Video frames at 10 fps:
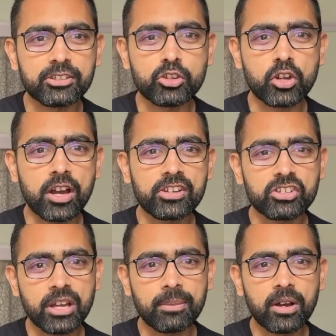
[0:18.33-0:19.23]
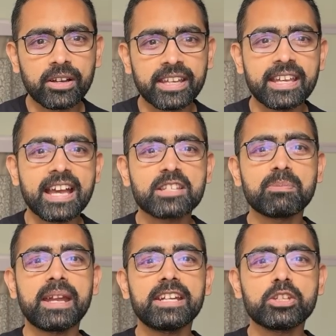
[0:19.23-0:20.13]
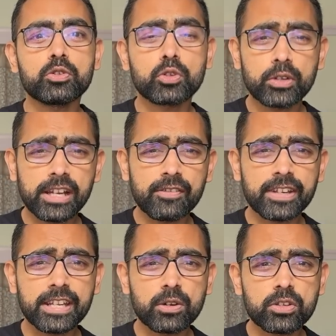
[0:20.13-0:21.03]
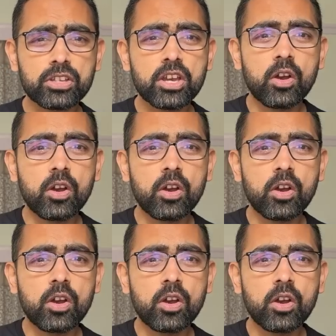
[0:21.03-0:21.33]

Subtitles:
John Shabong, he has made tutorial videos